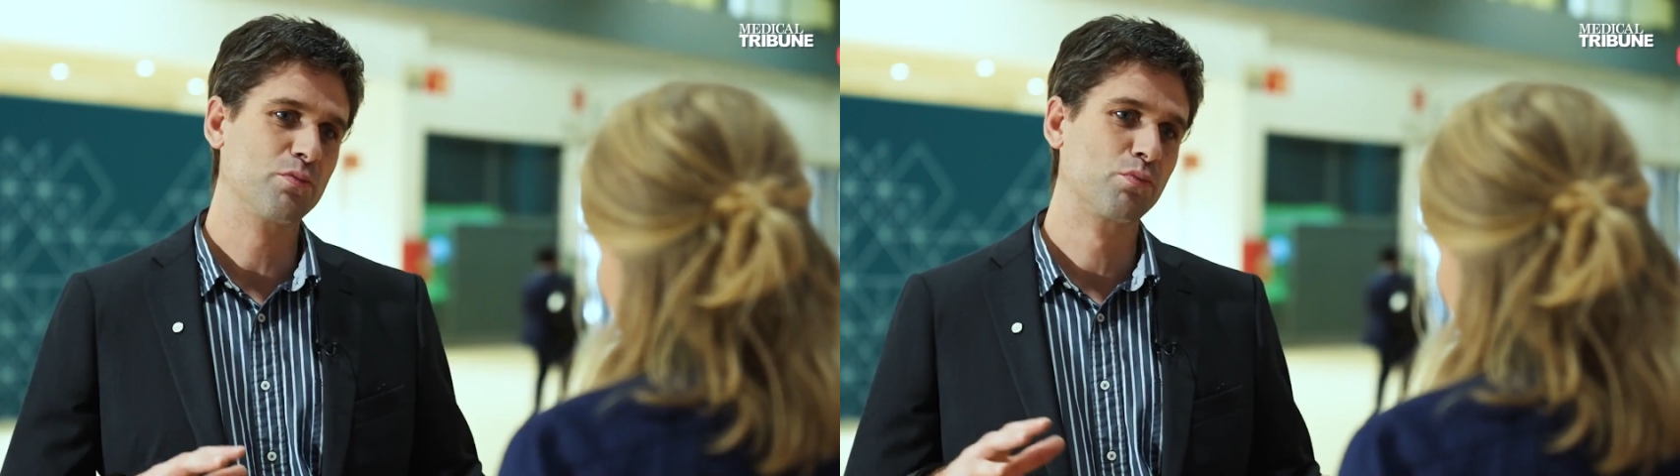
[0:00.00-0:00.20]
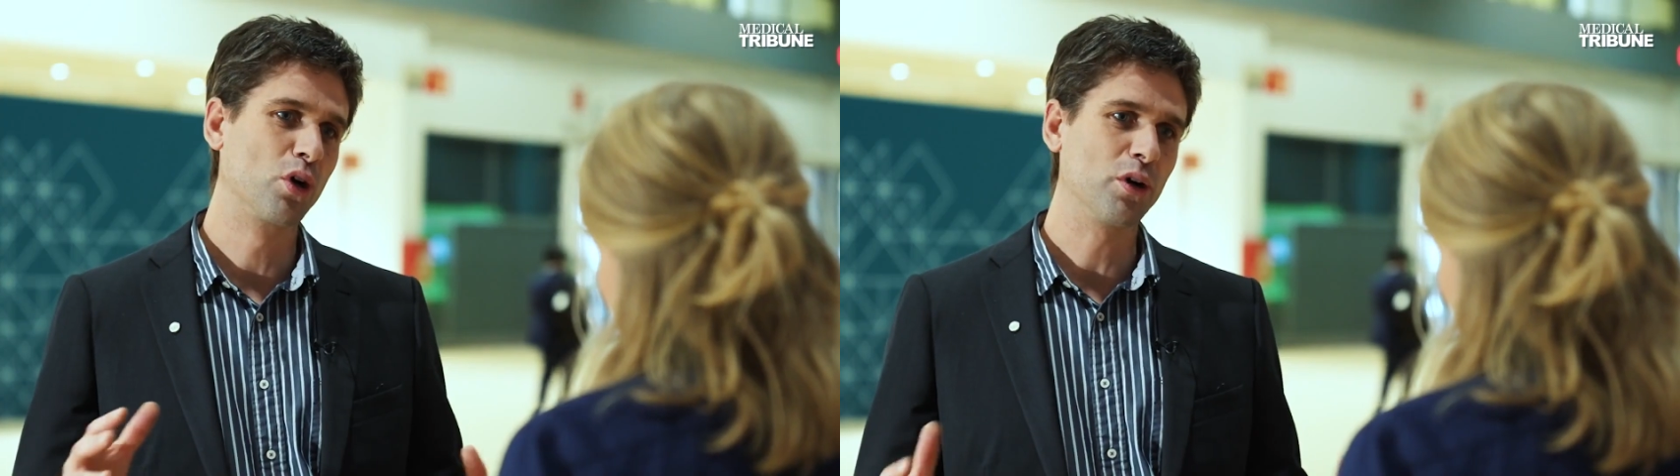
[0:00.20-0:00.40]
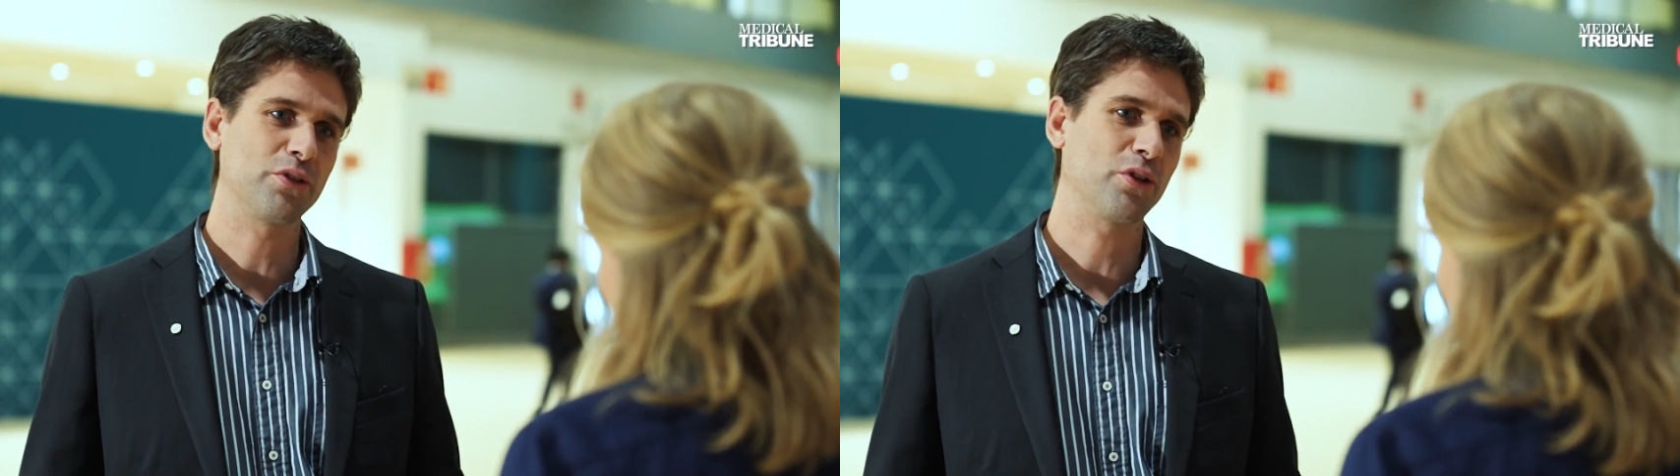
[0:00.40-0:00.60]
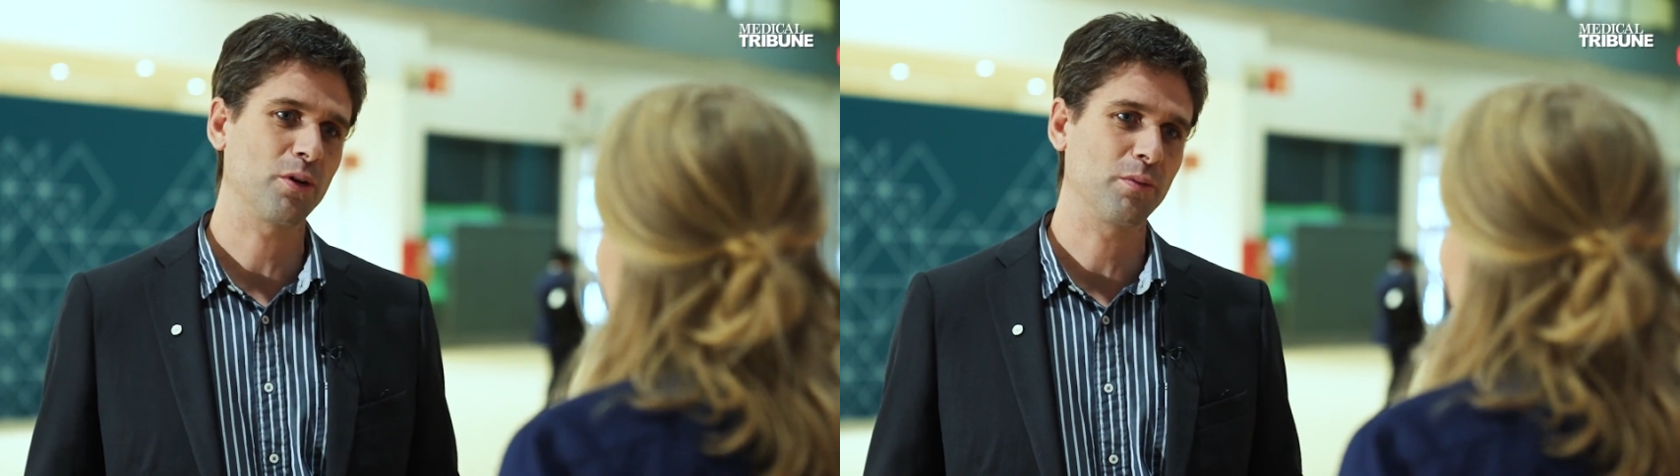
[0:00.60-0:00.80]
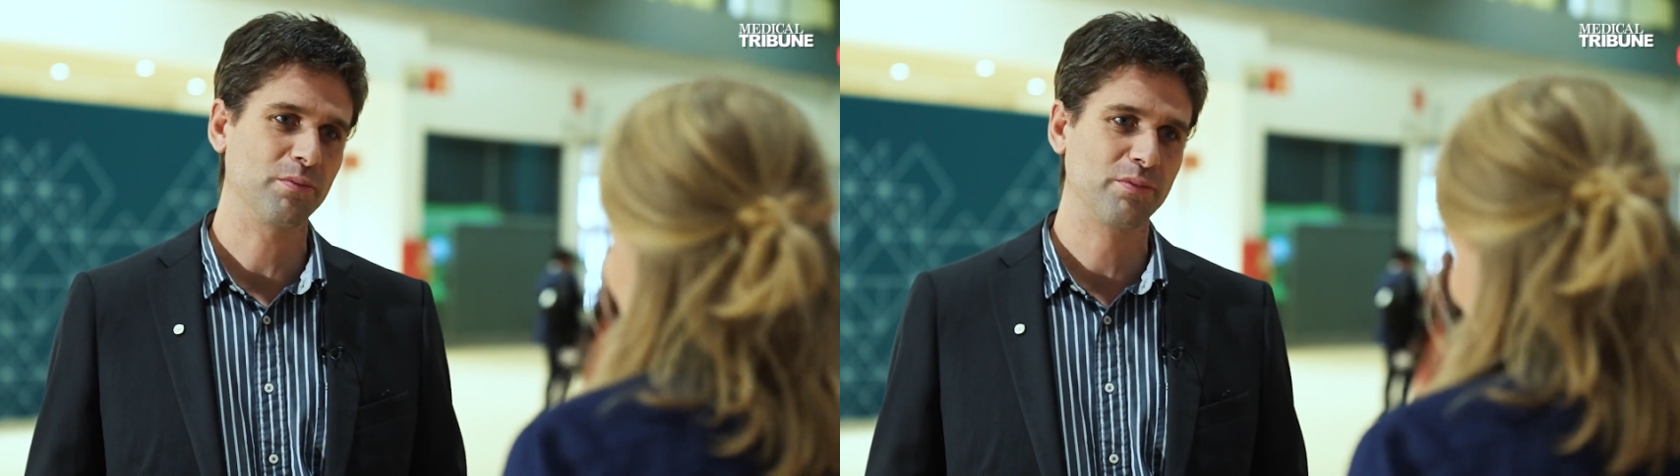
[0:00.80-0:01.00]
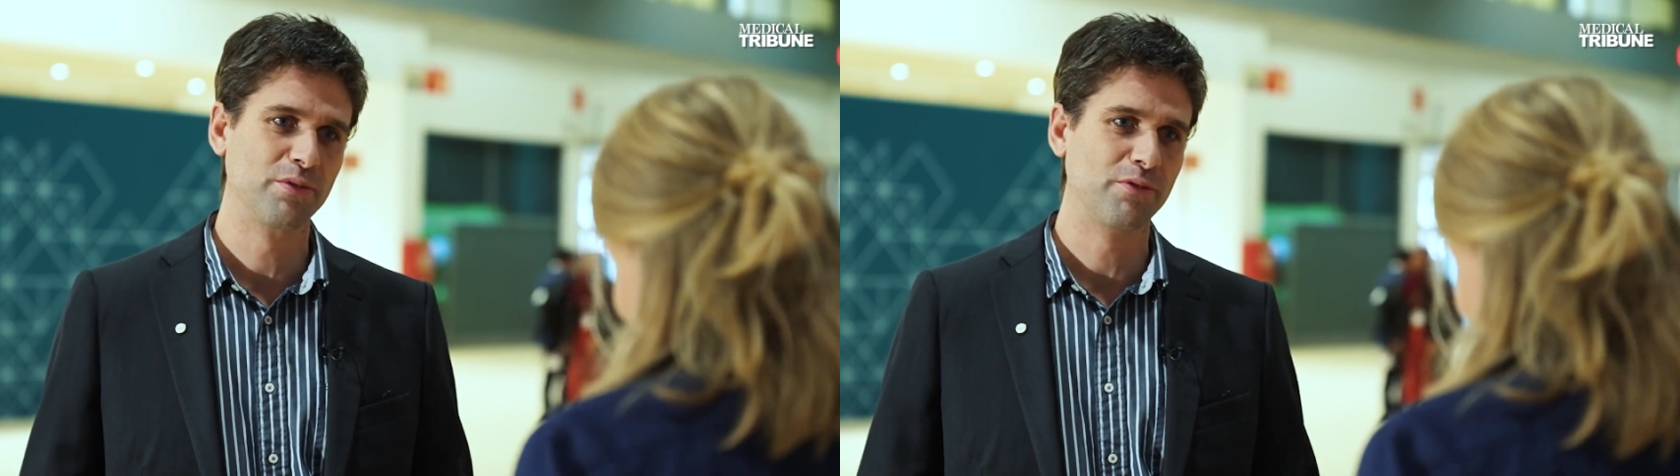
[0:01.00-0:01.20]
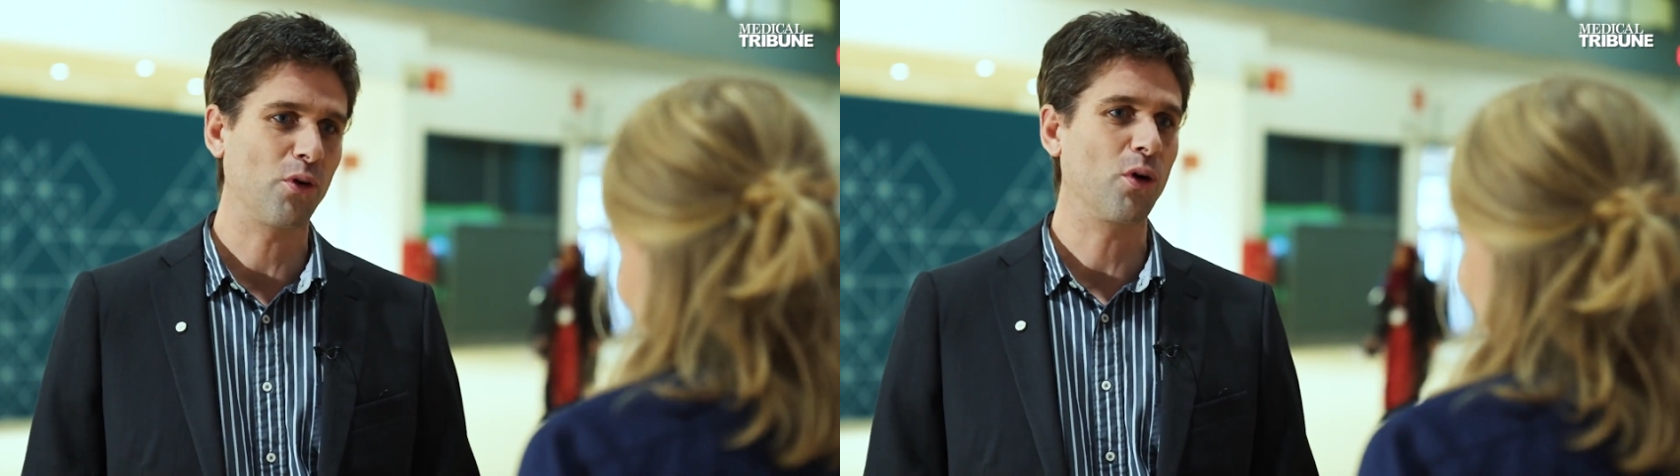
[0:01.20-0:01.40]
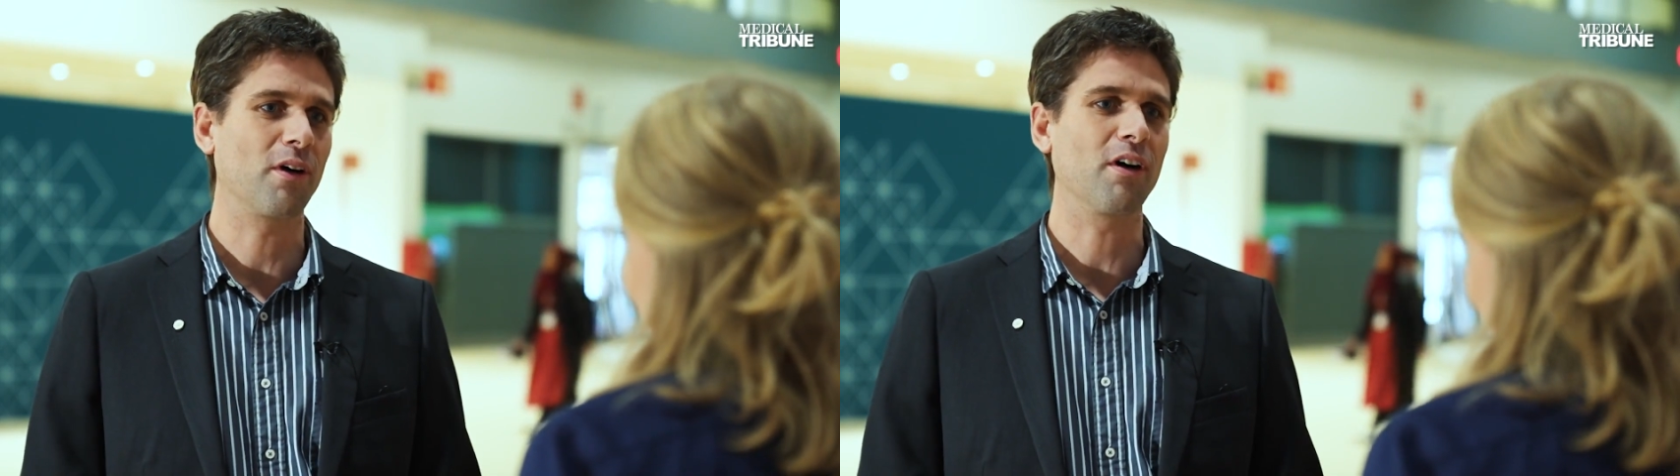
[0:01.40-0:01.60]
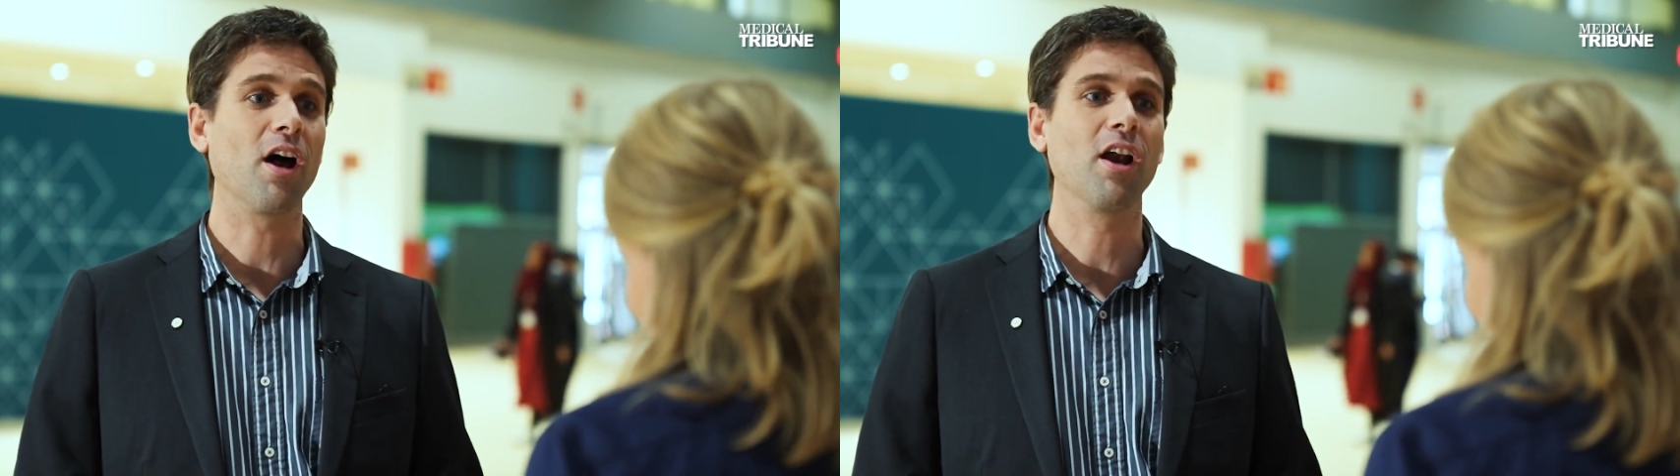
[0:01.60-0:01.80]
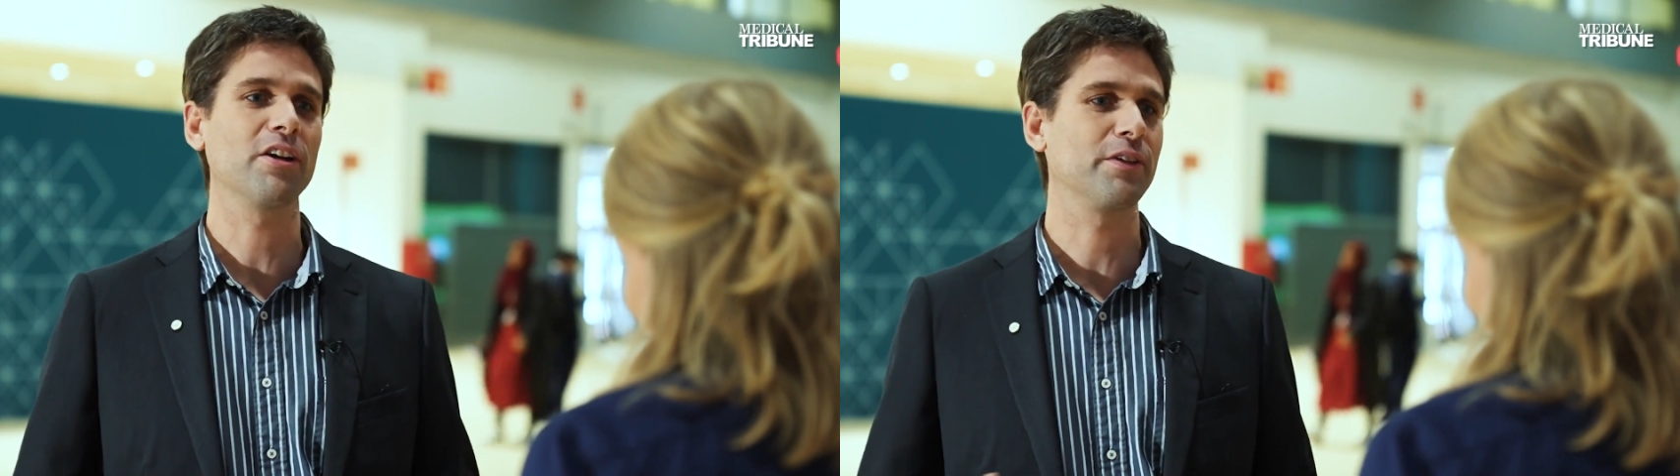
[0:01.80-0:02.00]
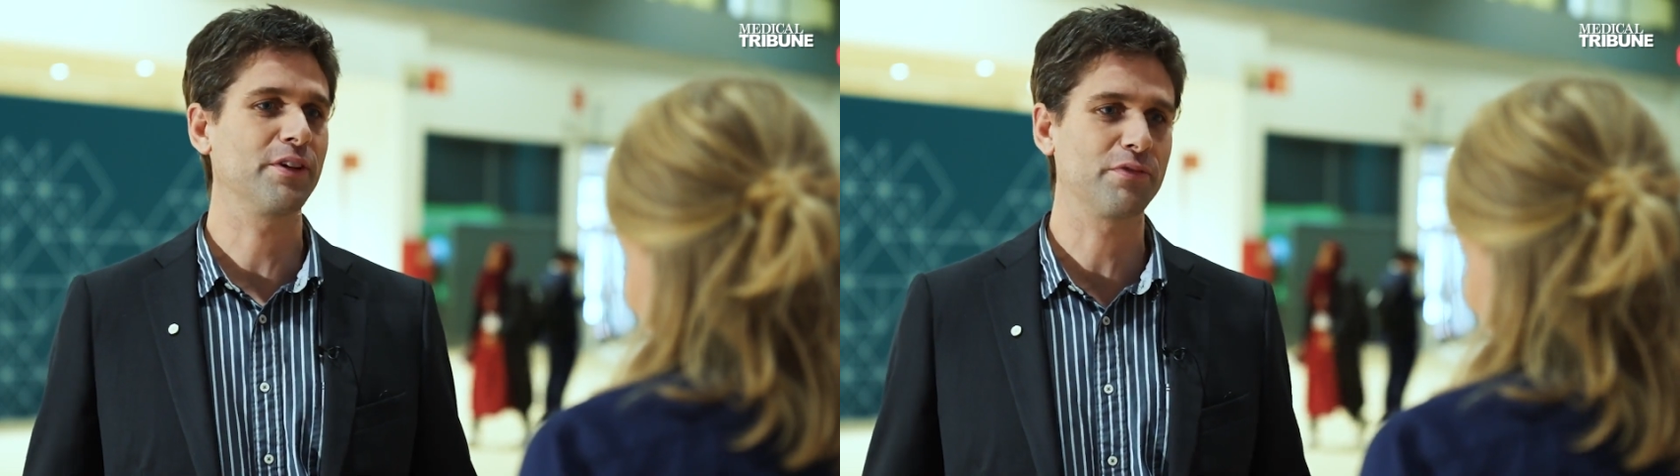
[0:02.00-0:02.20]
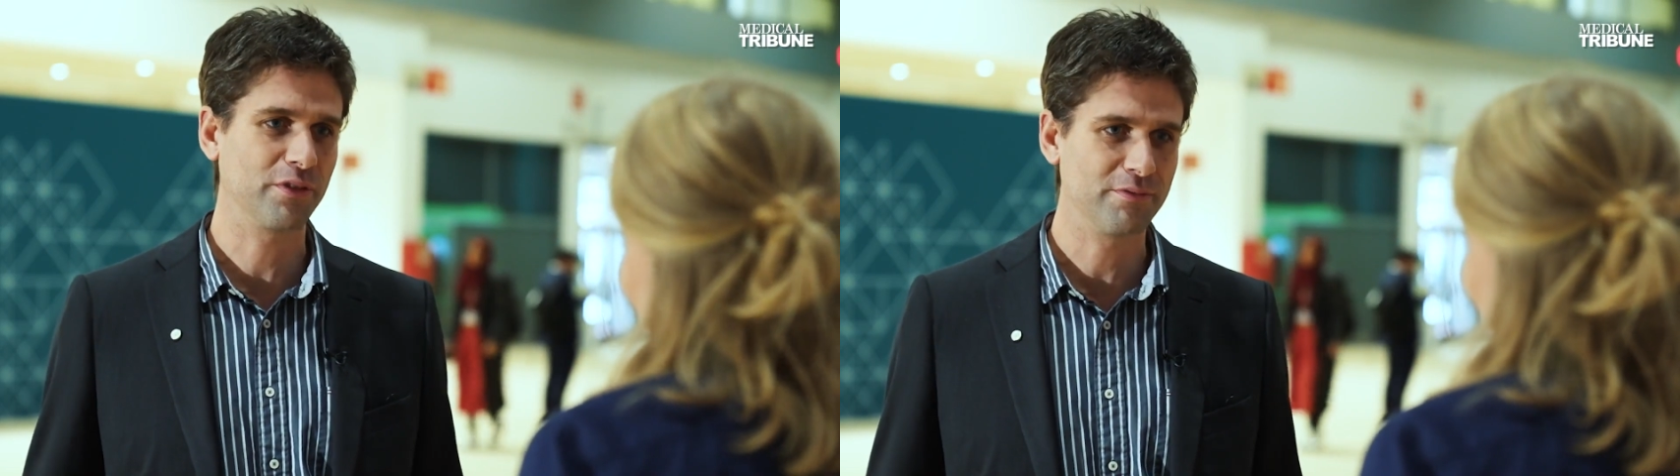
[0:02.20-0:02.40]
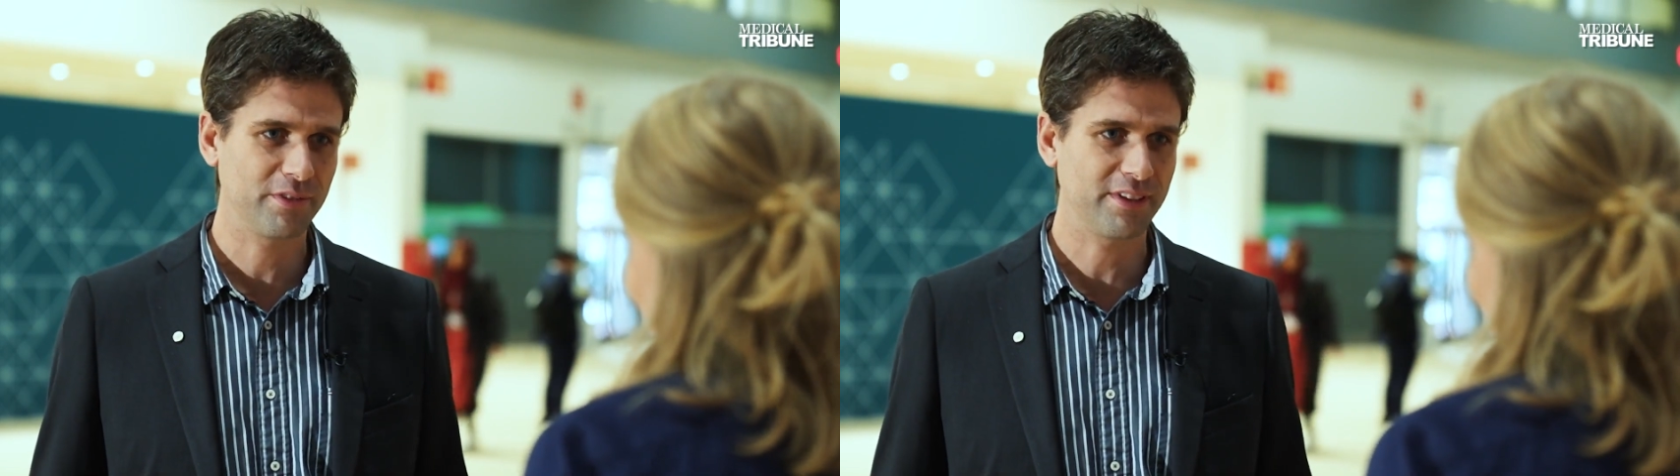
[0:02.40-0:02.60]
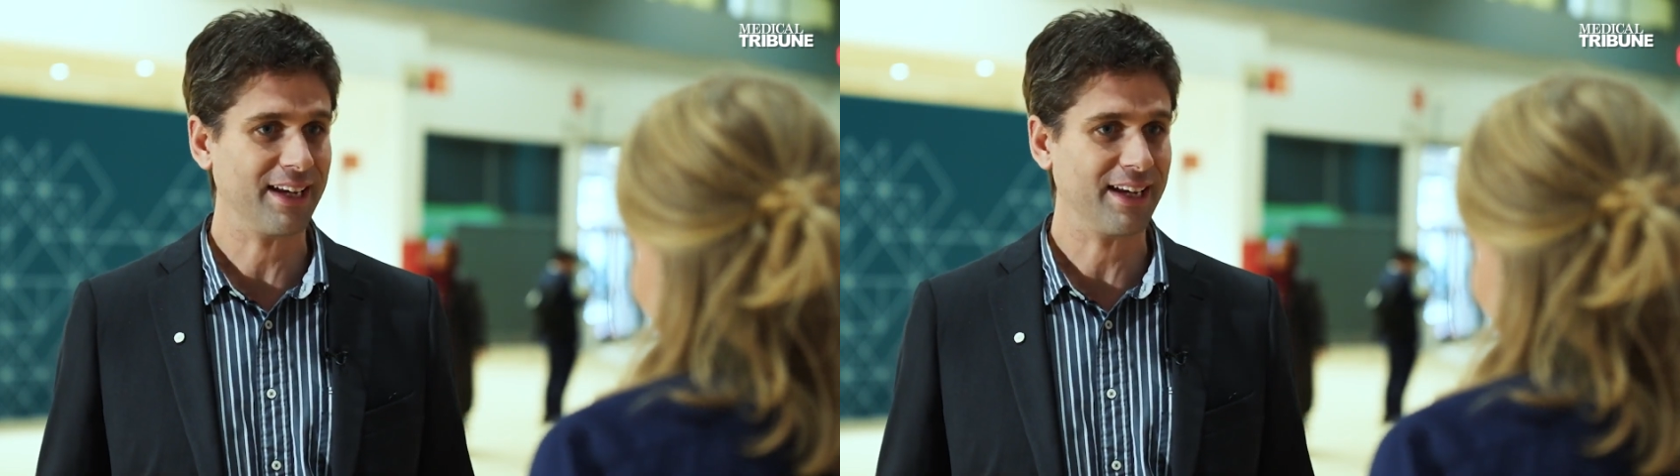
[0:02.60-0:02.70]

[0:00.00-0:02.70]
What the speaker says: broad term for a lot of different